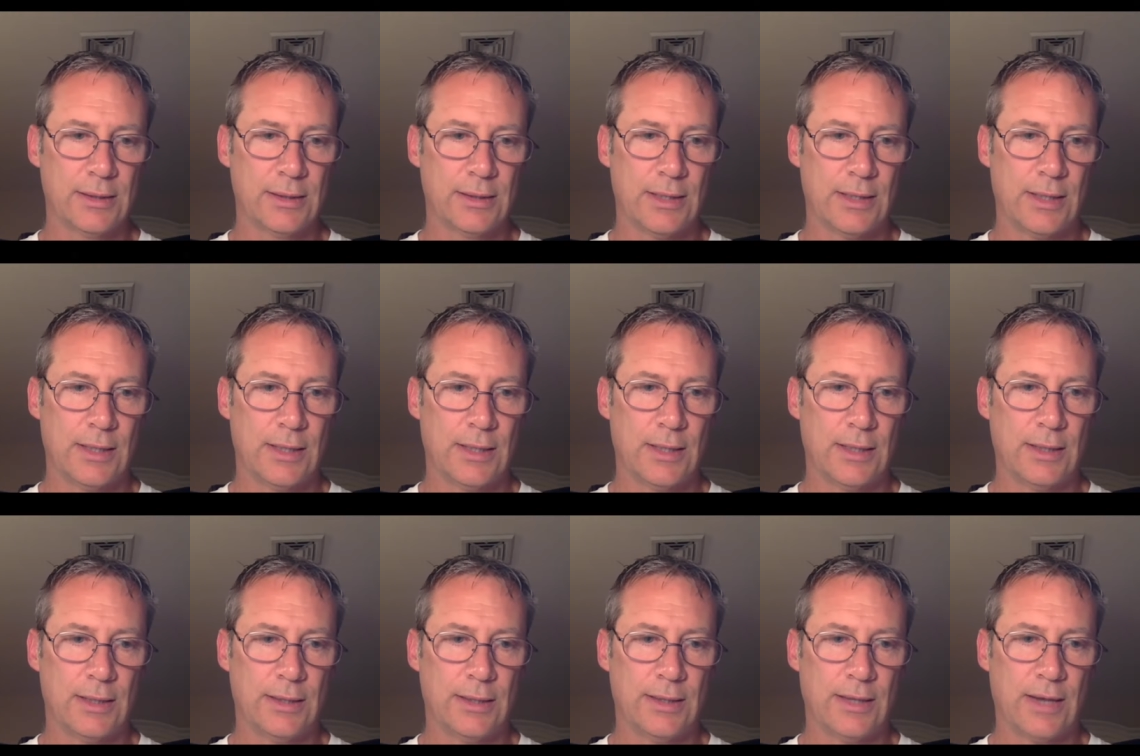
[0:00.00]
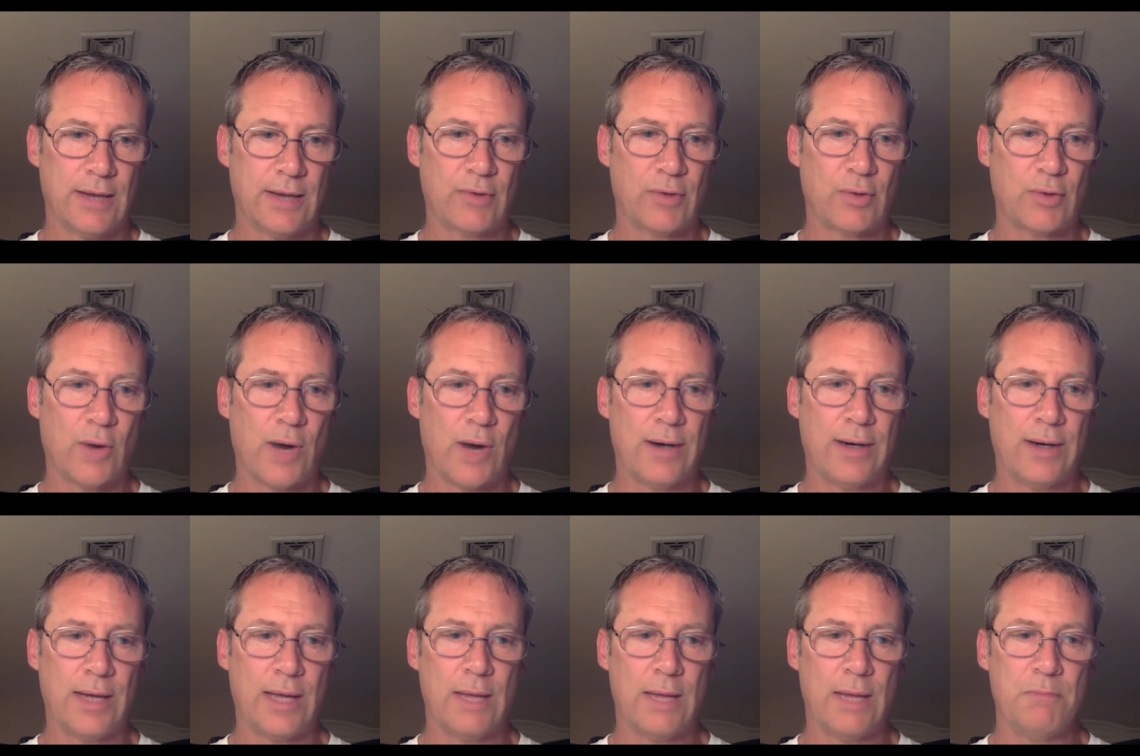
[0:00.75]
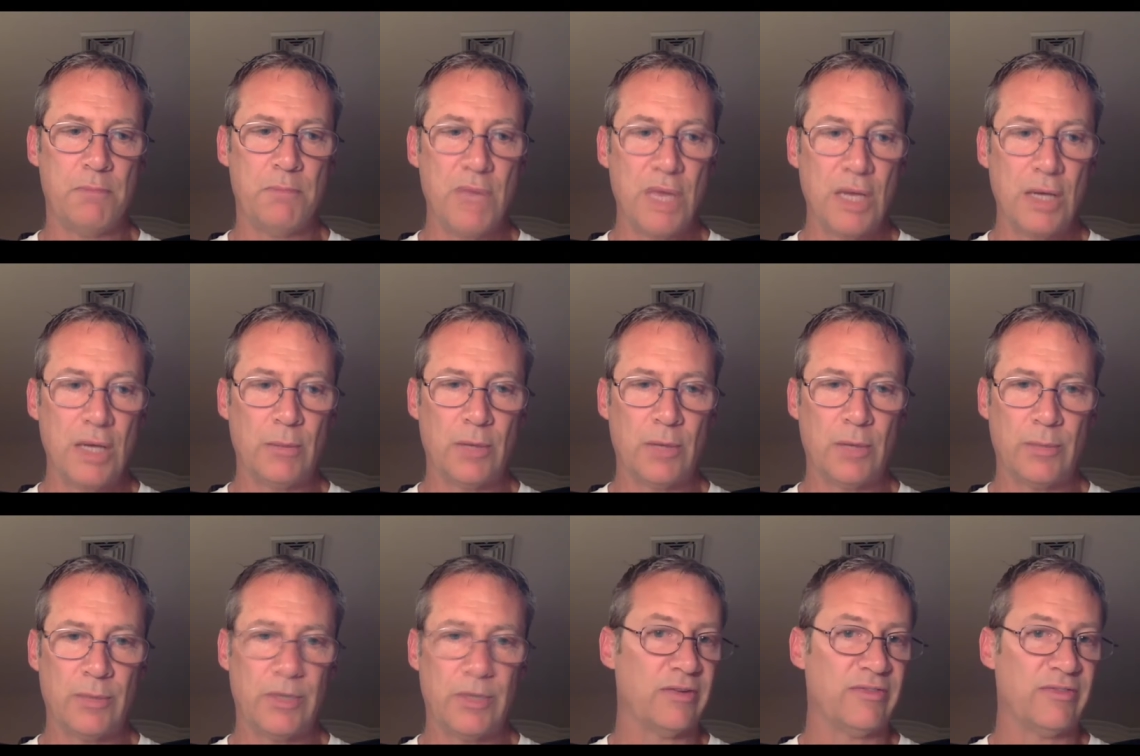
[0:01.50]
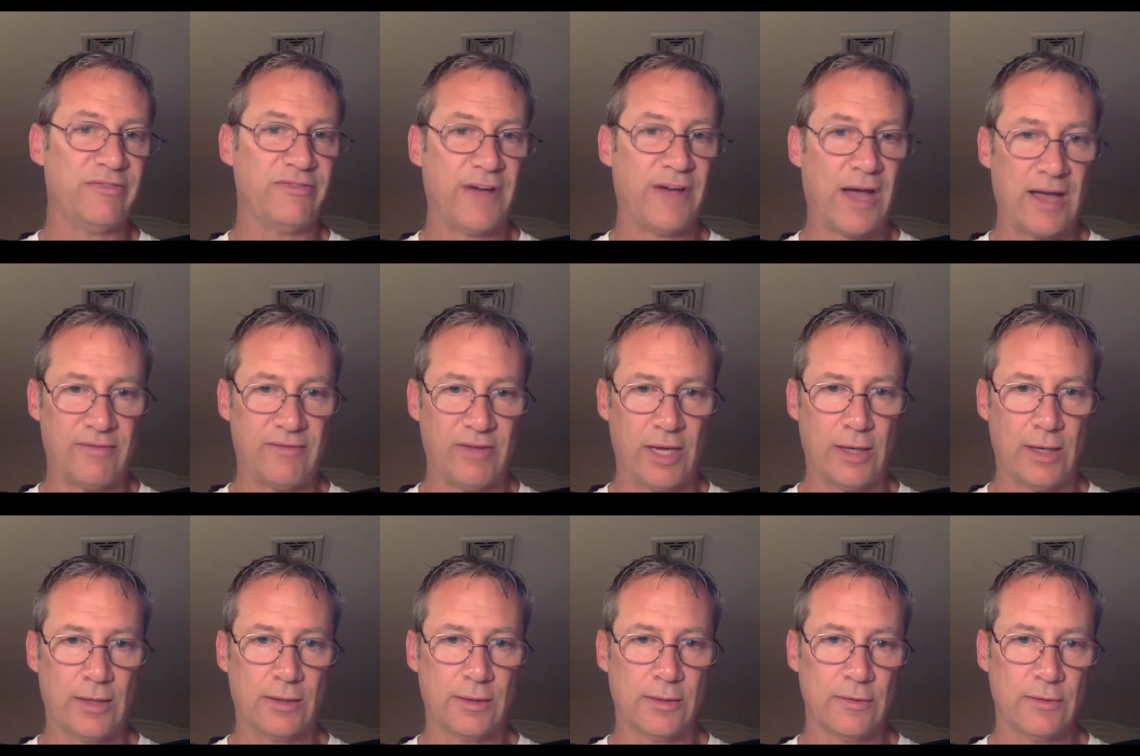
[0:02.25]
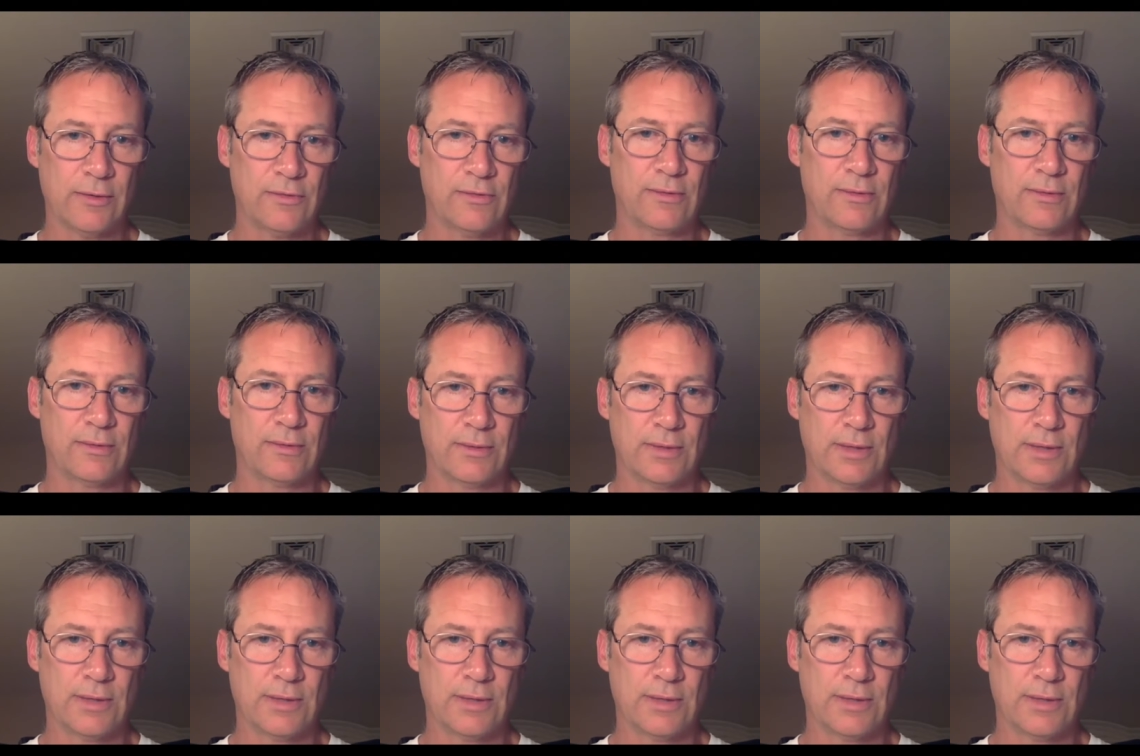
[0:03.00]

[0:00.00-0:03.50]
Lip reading: I required a minimum of 5 acres,